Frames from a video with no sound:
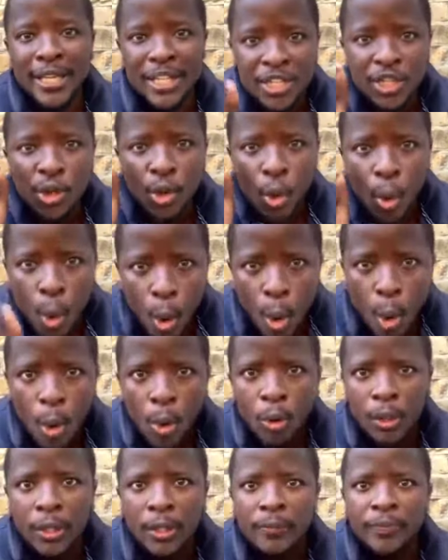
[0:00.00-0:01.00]
His
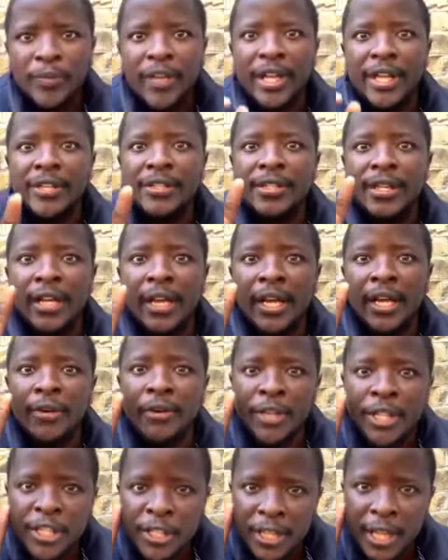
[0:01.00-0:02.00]
call is
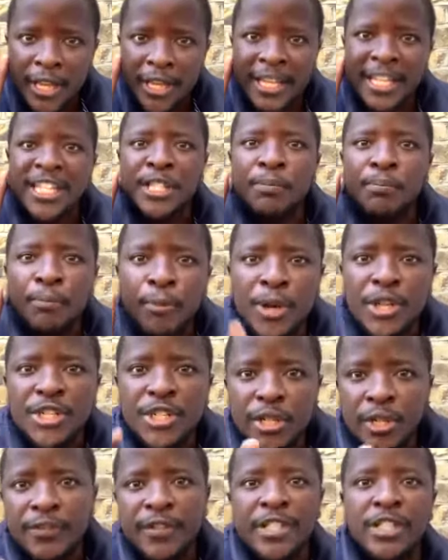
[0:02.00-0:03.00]
an
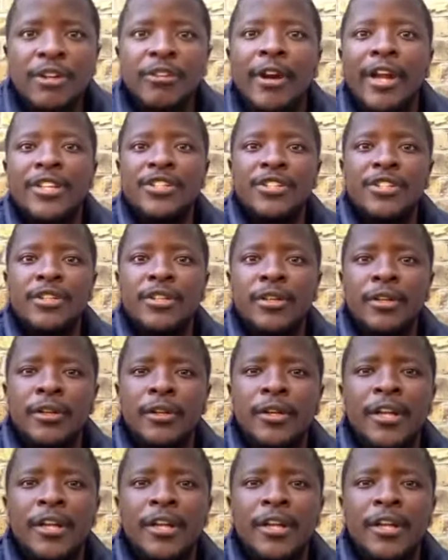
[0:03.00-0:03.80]
expression of his grace to you.